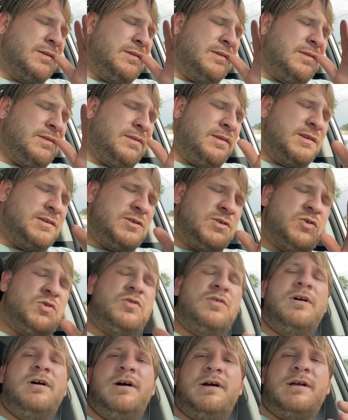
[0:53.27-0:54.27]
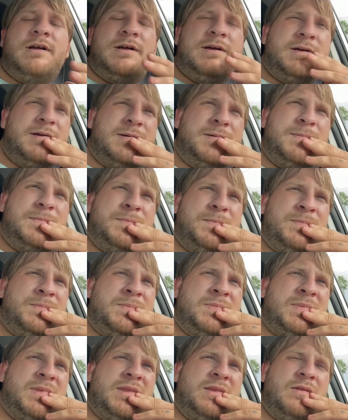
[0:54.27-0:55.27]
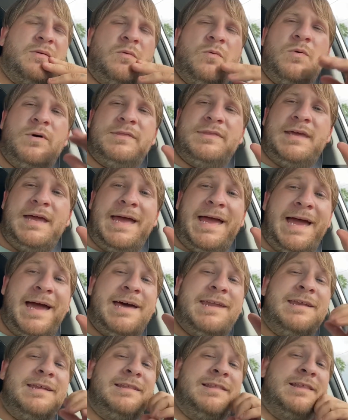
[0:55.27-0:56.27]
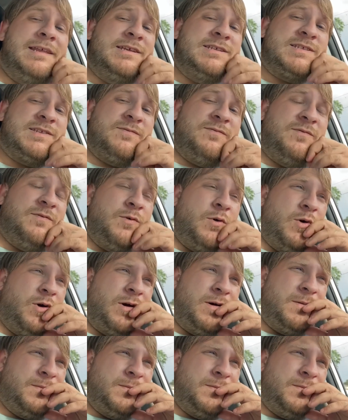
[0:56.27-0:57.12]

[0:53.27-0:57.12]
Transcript: this truck, what they had it listed for,